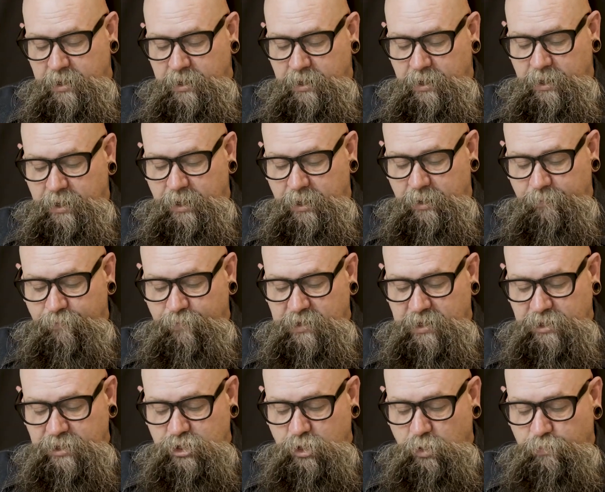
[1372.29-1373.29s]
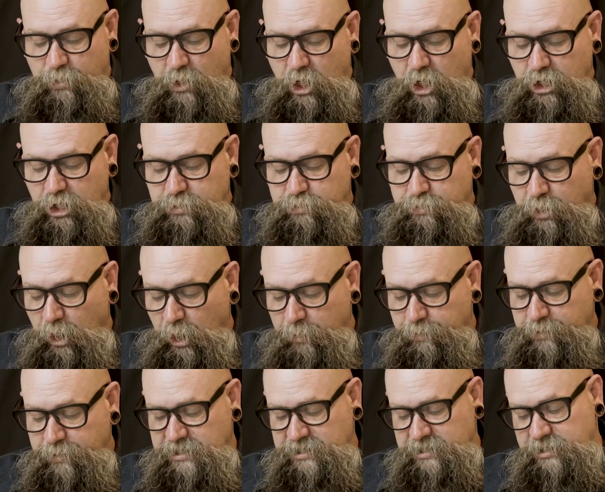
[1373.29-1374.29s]
And so Paul's
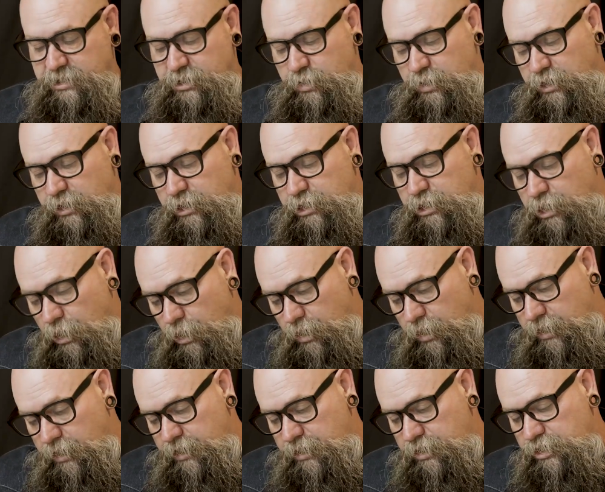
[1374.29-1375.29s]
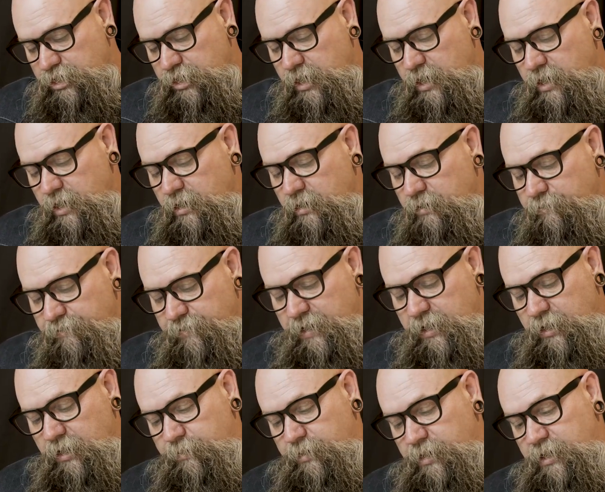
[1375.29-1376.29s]
purpose is to encourage
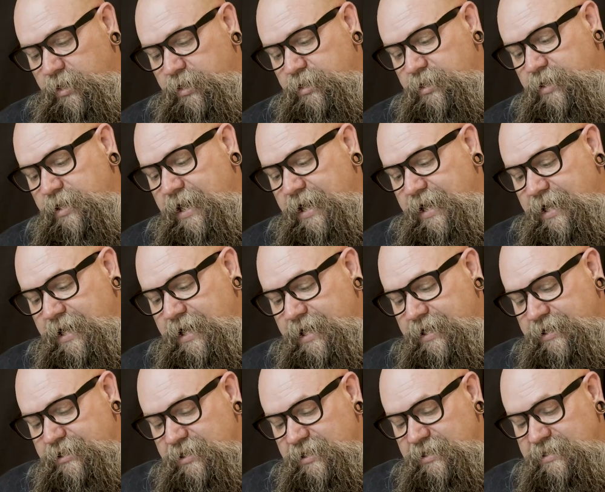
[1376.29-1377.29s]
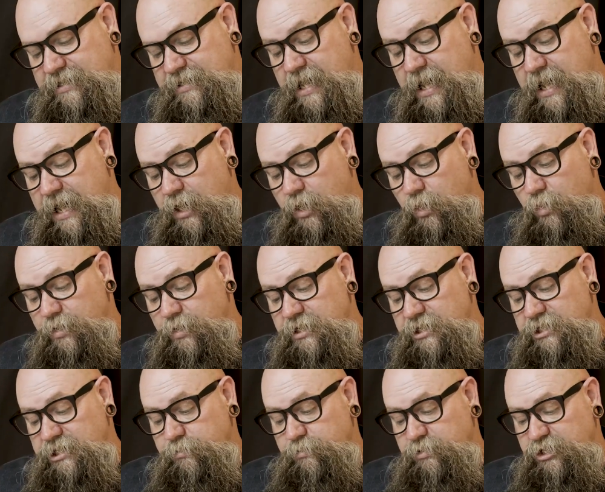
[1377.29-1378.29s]
Philemon to take
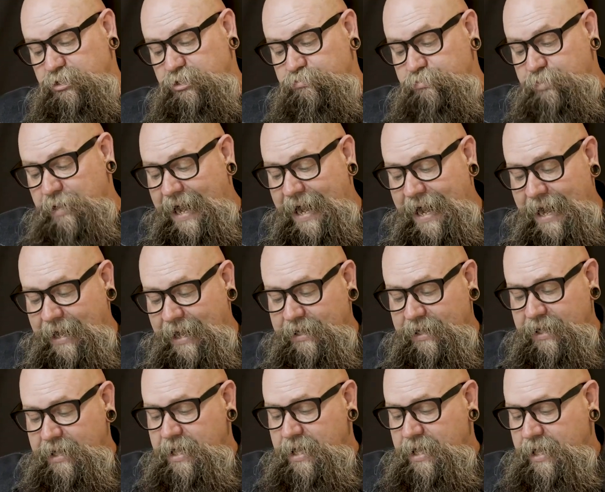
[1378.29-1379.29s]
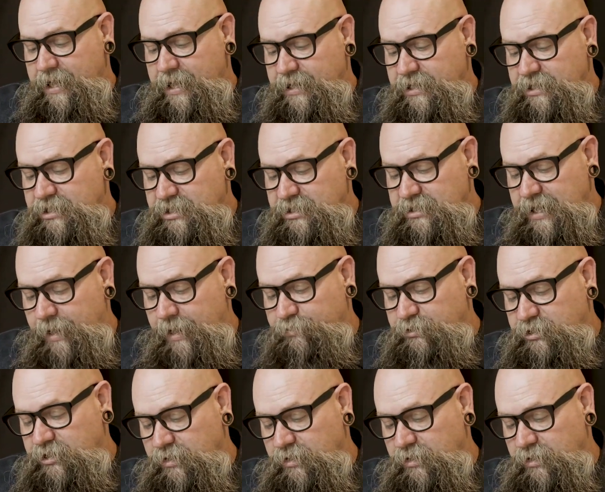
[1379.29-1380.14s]
Onesimus back and accept